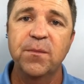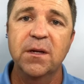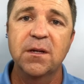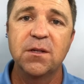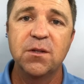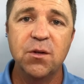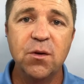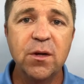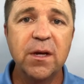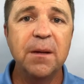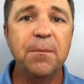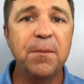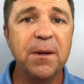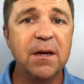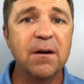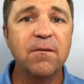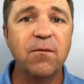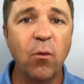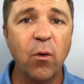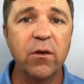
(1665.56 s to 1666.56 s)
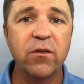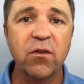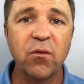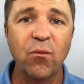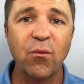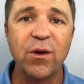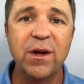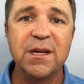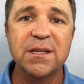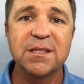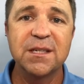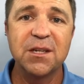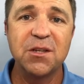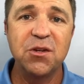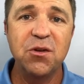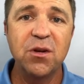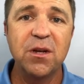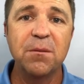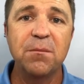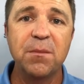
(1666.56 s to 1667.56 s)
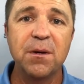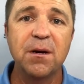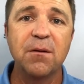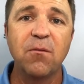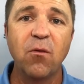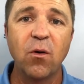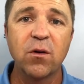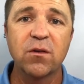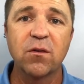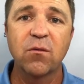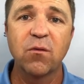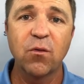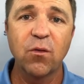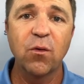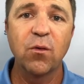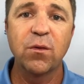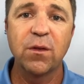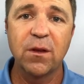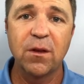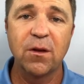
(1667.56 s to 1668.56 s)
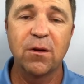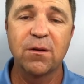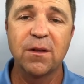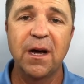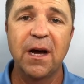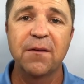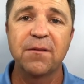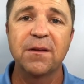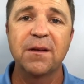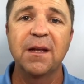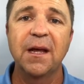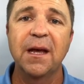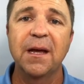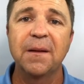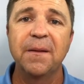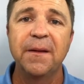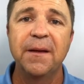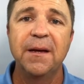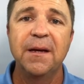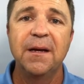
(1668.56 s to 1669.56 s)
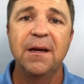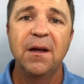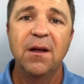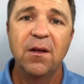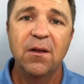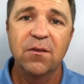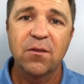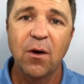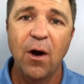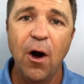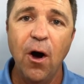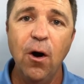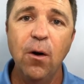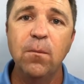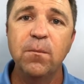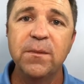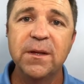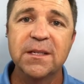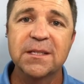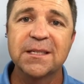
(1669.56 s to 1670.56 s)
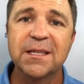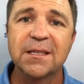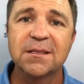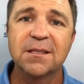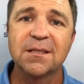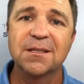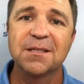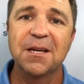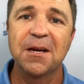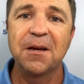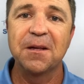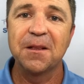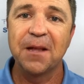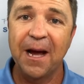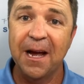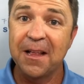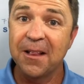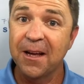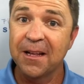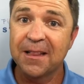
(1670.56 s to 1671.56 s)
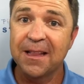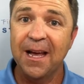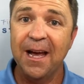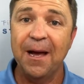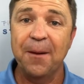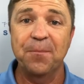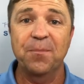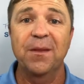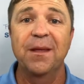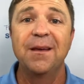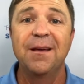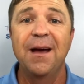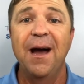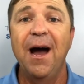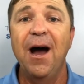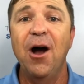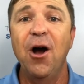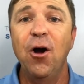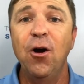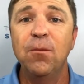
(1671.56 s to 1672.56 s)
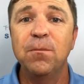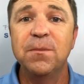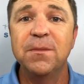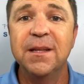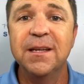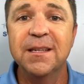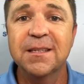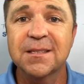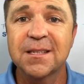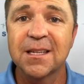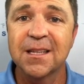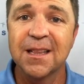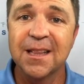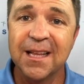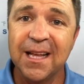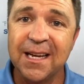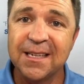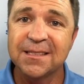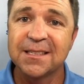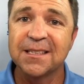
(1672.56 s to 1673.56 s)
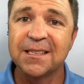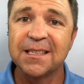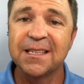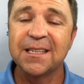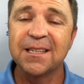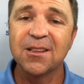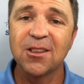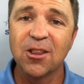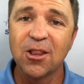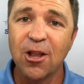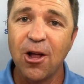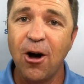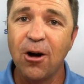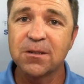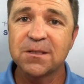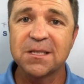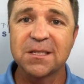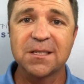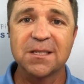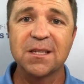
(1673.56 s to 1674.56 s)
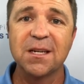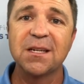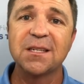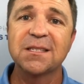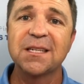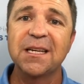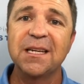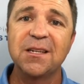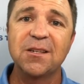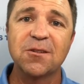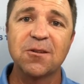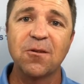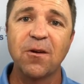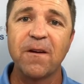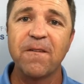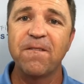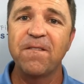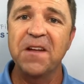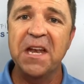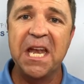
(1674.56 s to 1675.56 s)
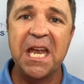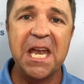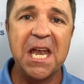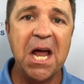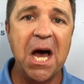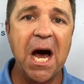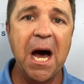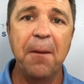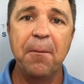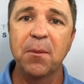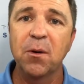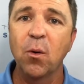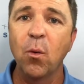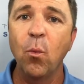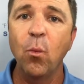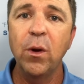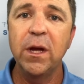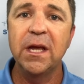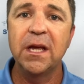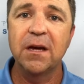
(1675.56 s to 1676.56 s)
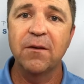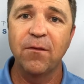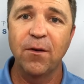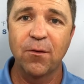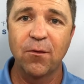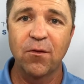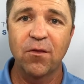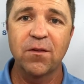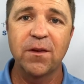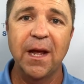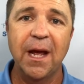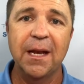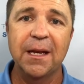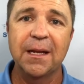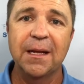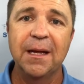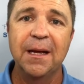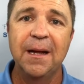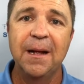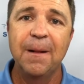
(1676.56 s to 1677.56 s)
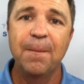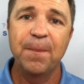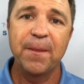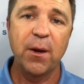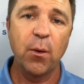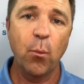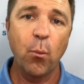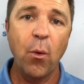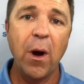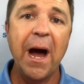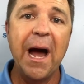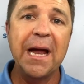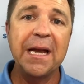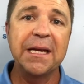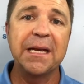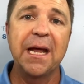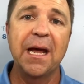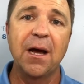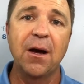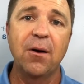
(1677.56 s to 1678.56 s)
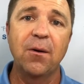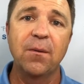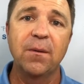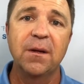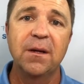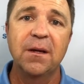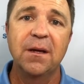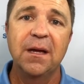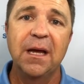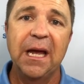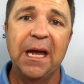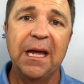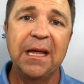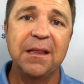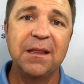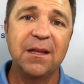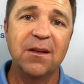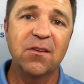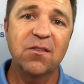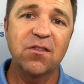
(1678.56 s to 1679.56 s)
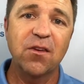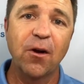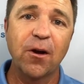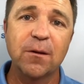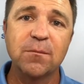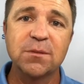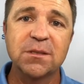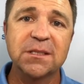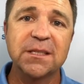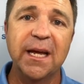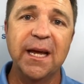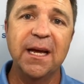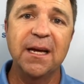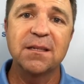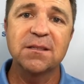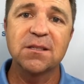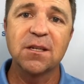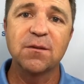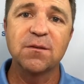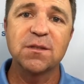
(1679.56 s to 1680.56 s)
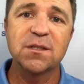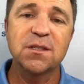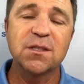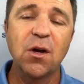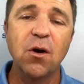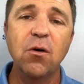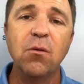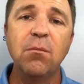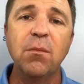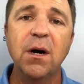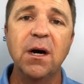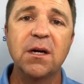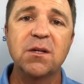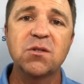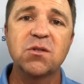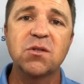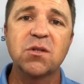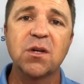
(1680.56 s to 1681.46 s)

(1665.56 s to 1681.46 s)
You can be a voice of reason and you can be a voice of truth in their life today. So I hope this gets us, how you like that? I hope this lesson launches us into a phenomenal week of understanding that right now, in this circumstance of so much